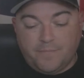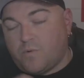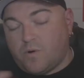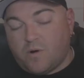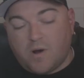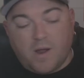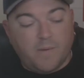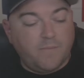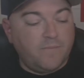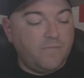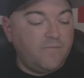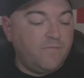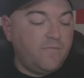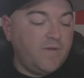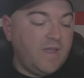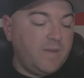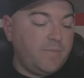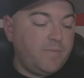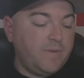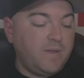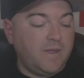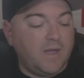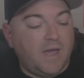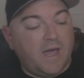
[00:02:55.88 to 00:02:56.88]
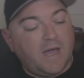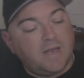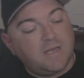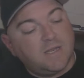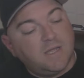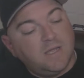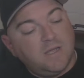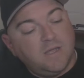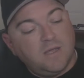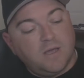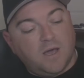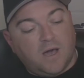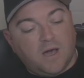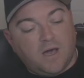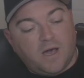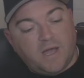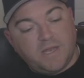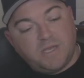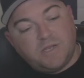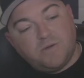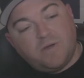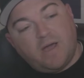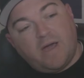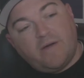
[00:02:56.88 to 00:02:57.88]
where I'm vaping at.
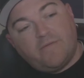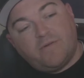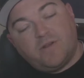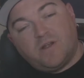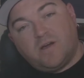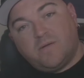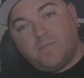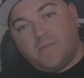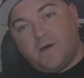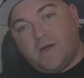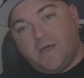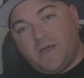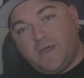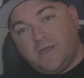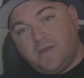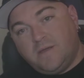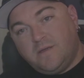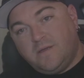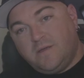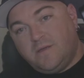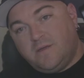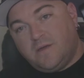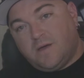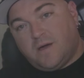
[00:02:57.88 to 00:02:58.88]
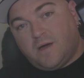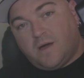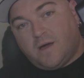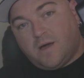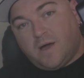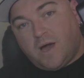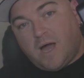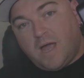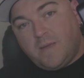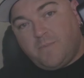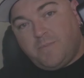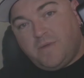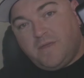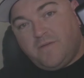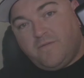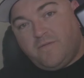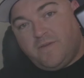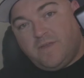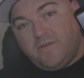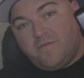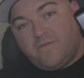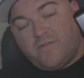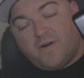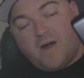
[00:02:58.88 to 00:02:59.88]
I do have it on my
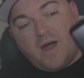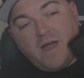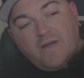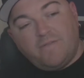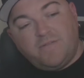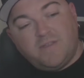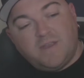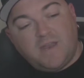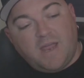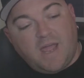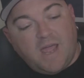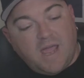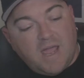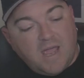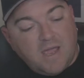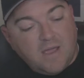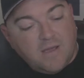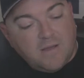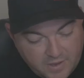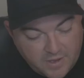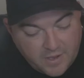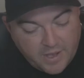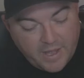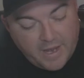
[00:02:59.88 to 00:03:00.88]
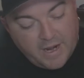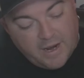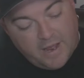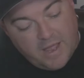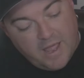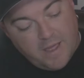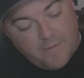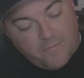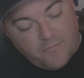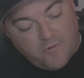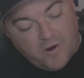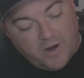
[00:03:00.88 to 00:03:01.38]
IPv5 today. And I am